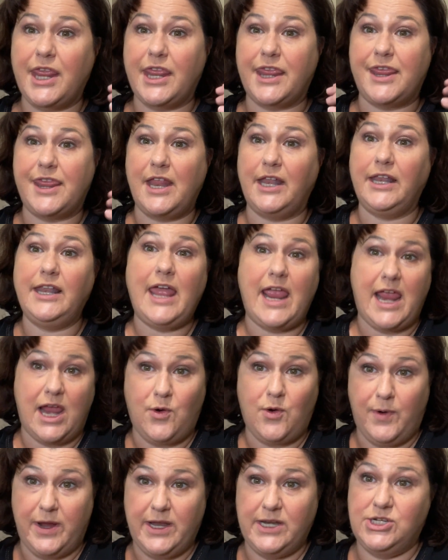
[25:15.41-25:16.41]
the
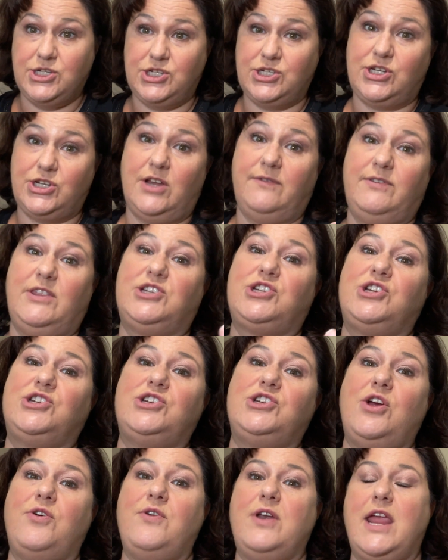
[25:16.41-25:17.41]
language of the
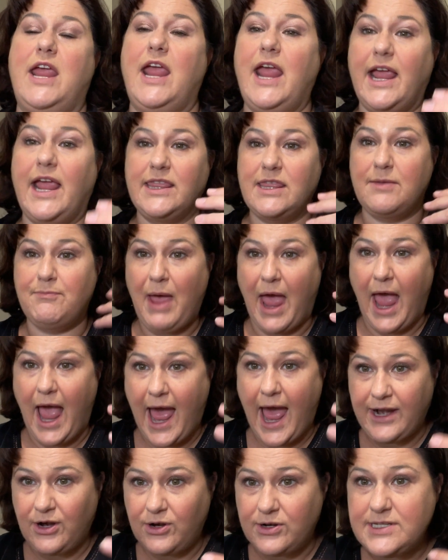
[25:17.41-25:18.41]
Shoshone and the
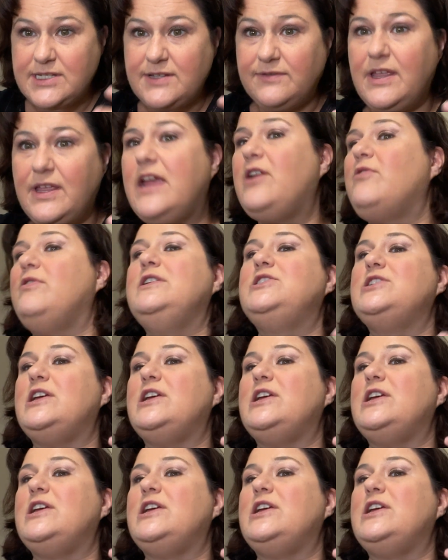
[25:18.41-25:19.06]
patterns of language